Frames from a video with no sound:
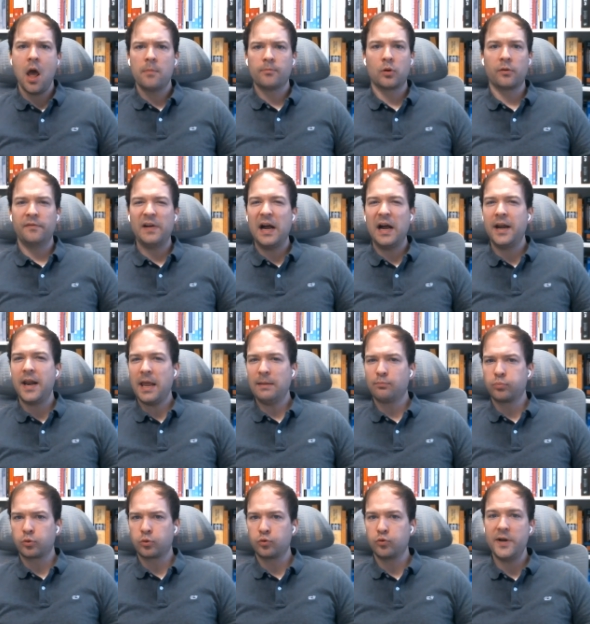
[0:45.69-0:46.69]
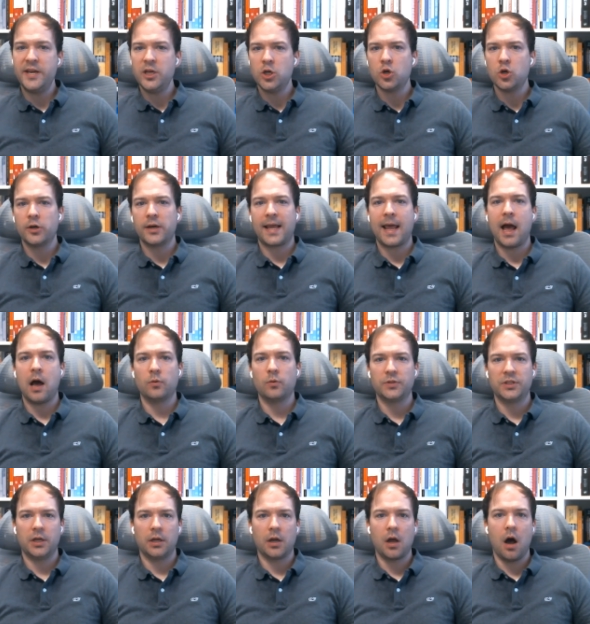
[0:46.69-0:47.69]
provide a pretty good
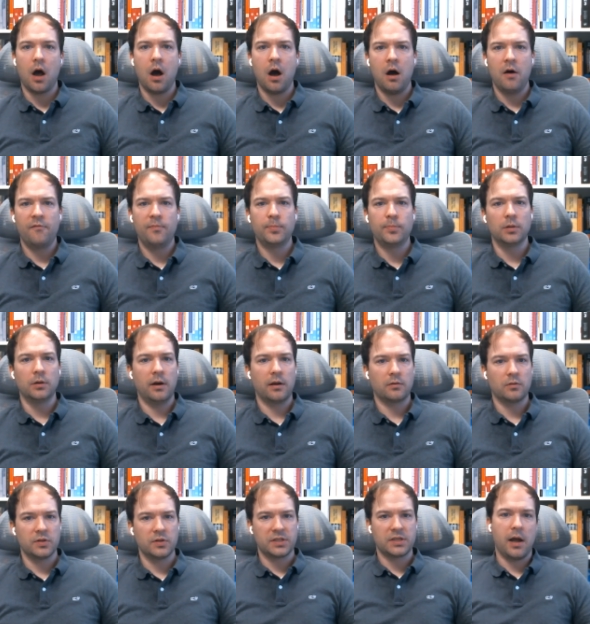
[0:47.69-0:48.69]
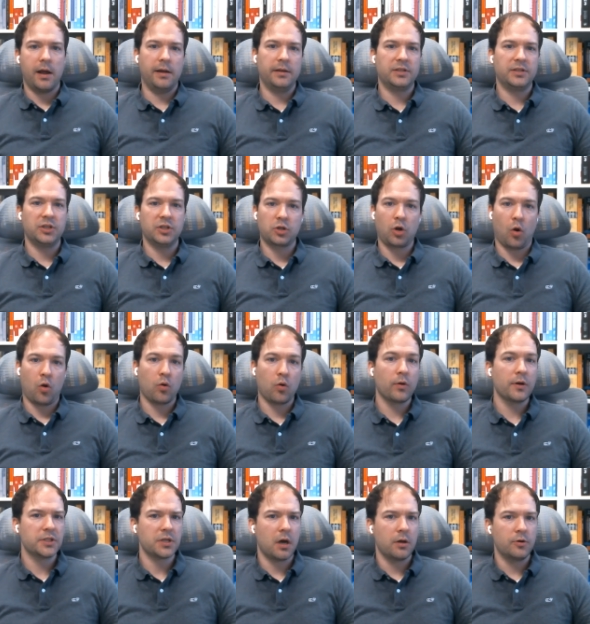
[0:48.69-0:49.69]
accounting of political science's
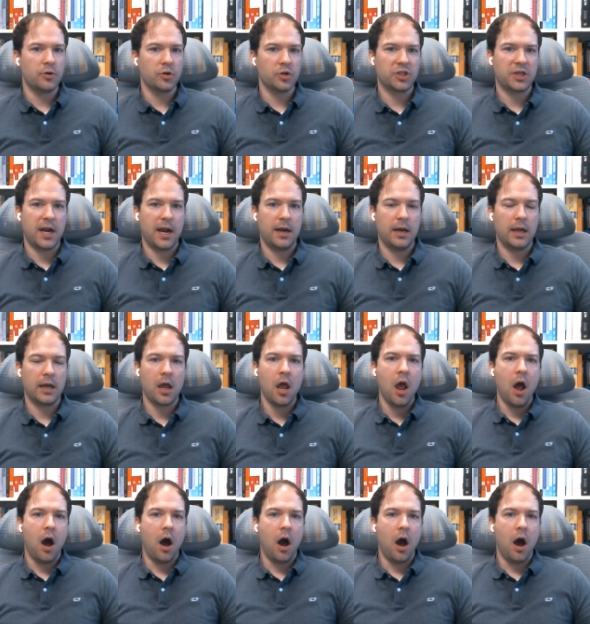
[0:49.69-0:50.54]
current understanding